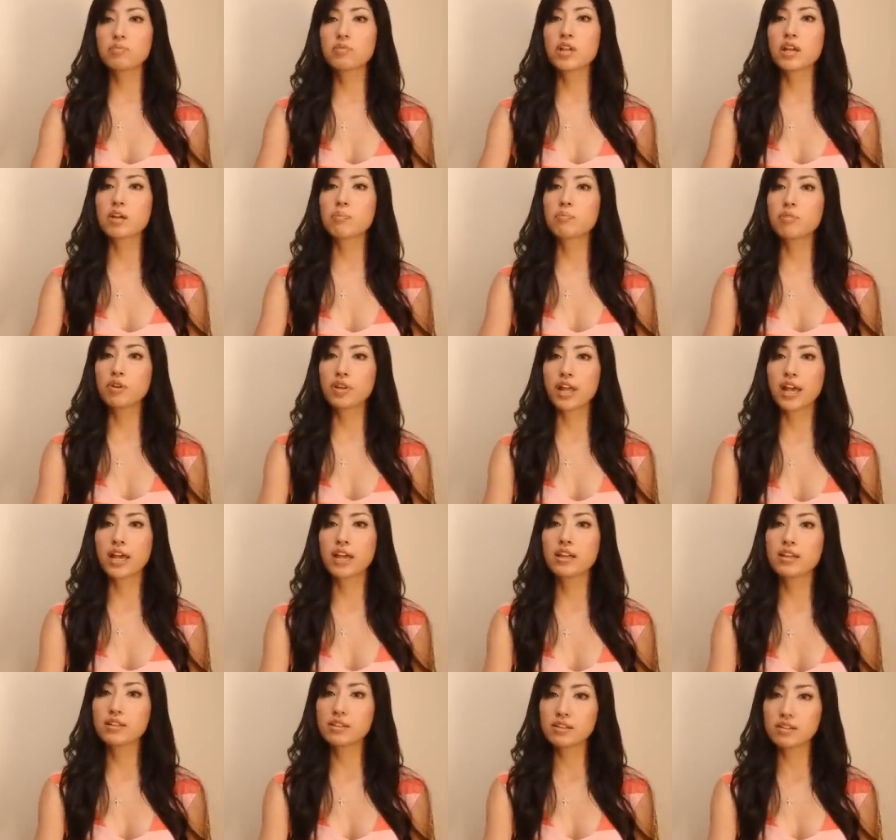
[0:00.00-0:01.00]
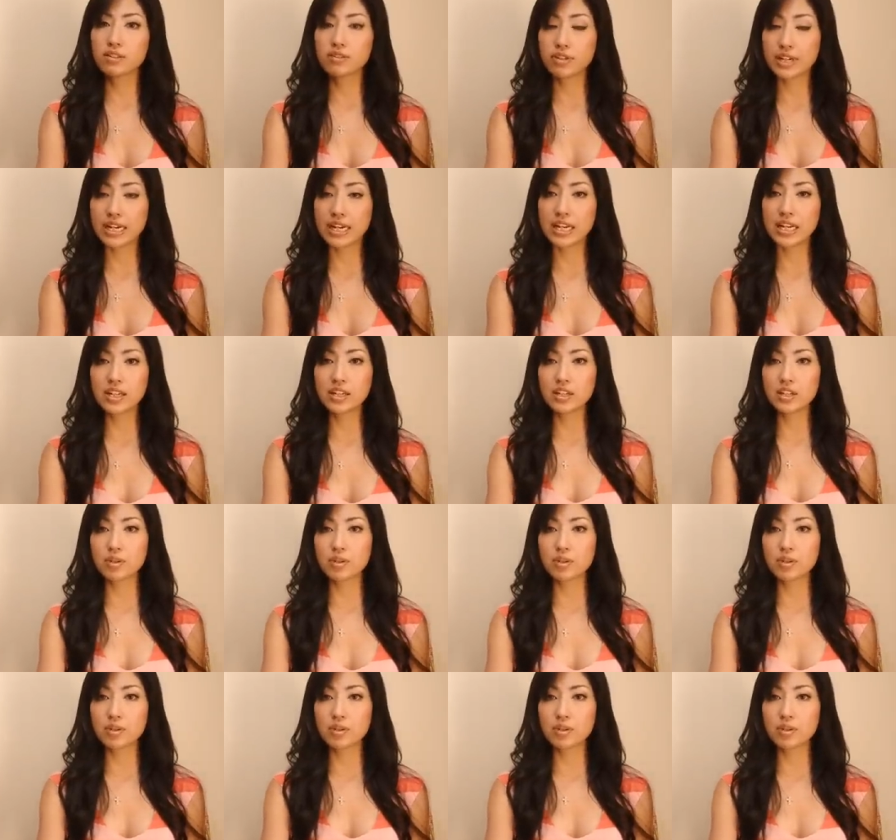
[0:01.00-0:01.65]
like polite greeting,